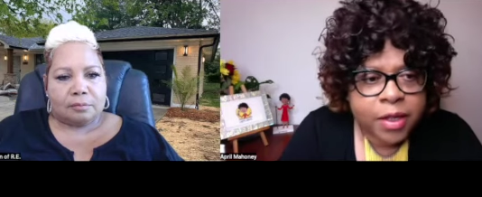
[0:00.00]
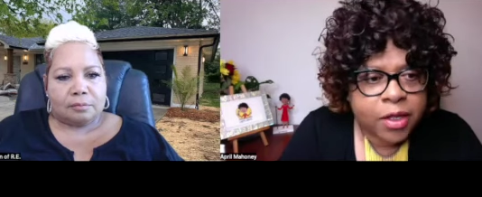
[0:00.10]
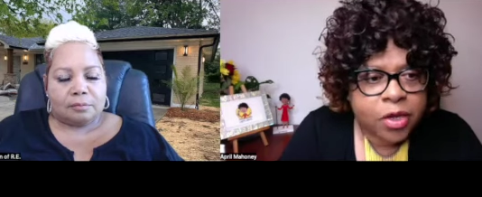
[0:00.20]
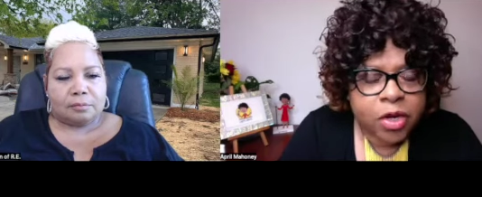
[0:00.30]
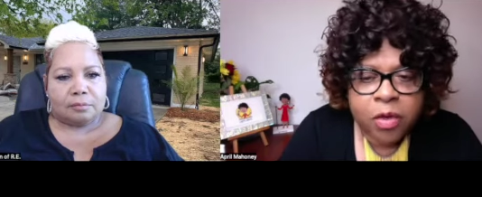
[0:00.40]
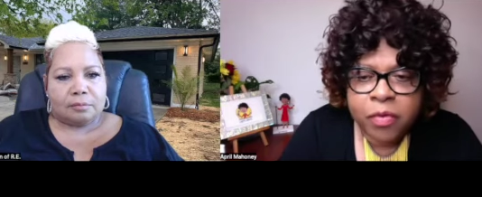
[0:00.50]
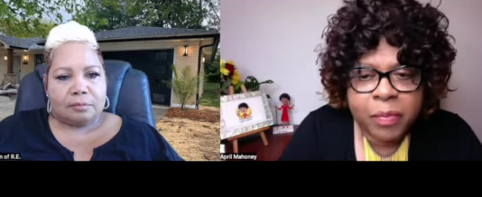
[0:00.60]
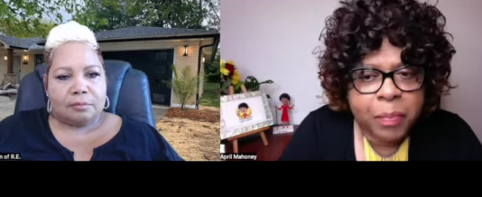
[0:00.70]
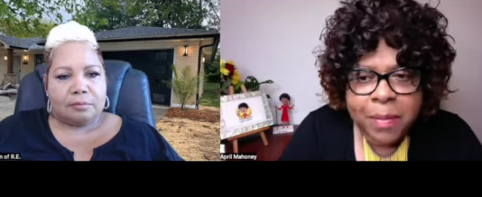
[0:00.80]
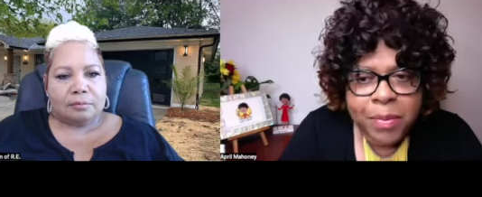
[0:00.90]
Speaker 1: You know, the
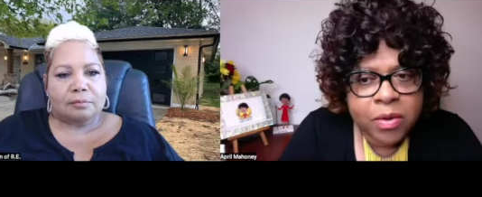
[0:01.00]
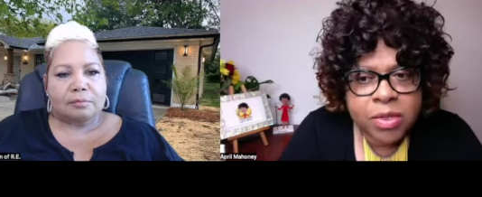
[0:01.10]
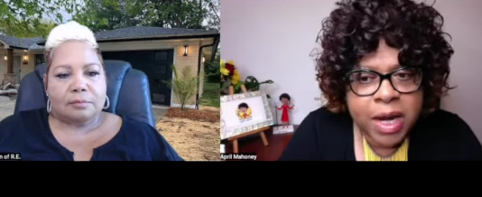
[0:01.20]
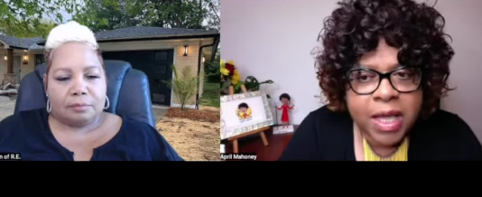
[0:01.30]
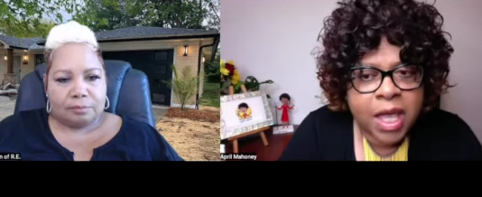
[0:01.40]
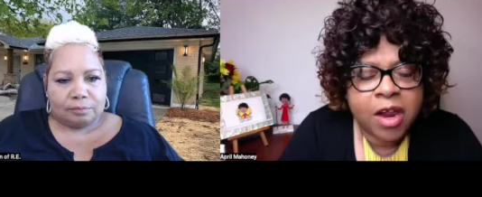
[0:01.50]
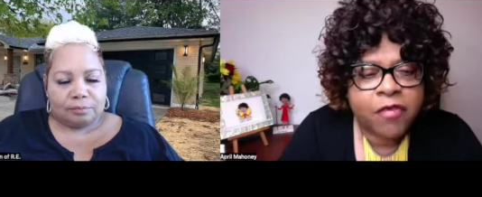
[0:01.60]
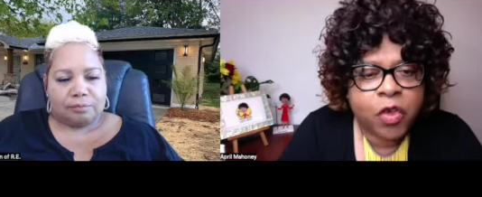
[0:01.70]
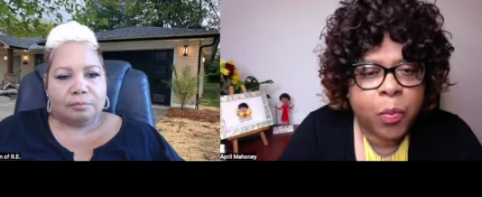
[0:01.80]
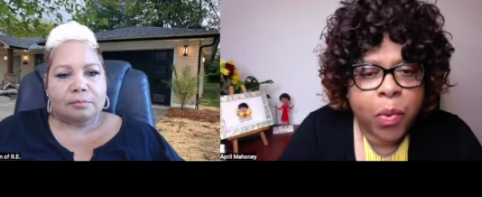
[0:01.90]
people don't take care of
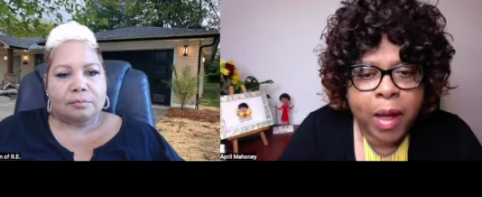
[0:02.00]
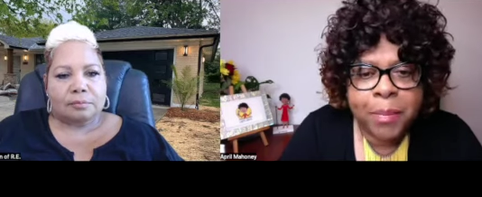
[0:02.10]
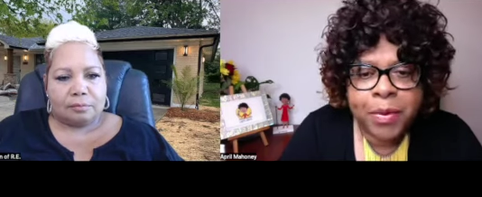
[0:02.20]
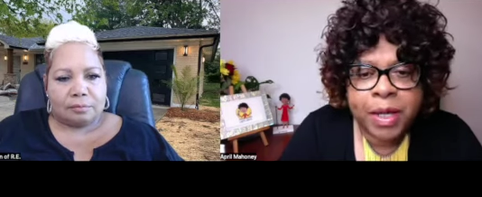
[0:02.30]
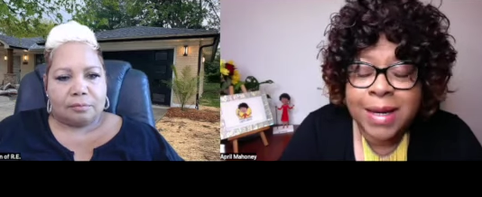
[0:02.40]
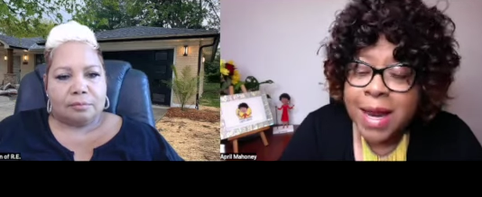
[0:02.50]
your property.